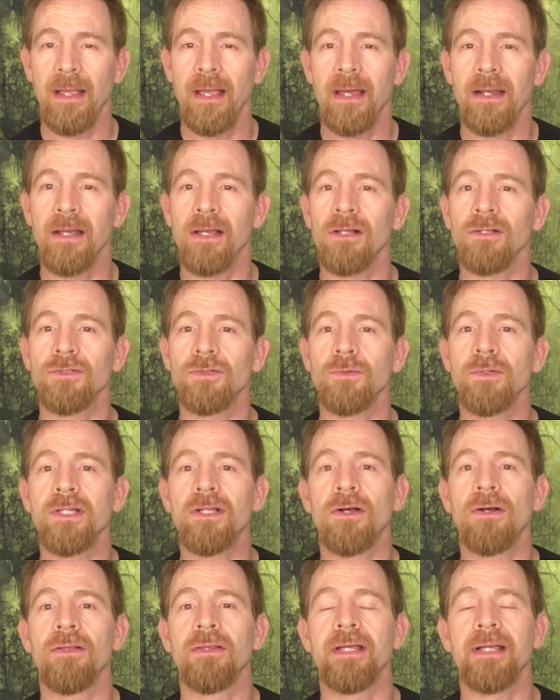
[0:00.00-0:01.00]
And I also
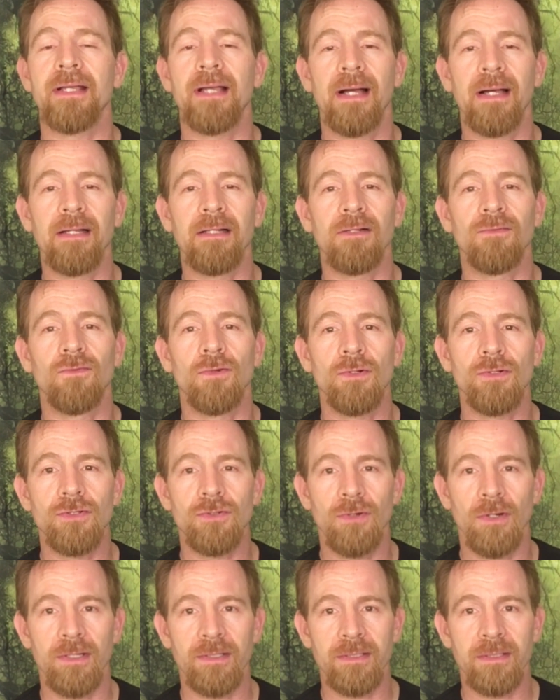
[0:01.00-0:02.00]
recall that Kyle of Roach
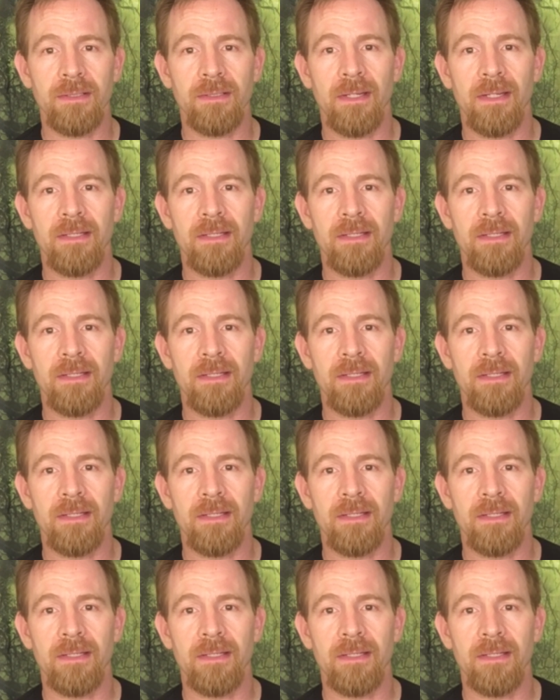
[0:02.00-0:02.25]
Crossing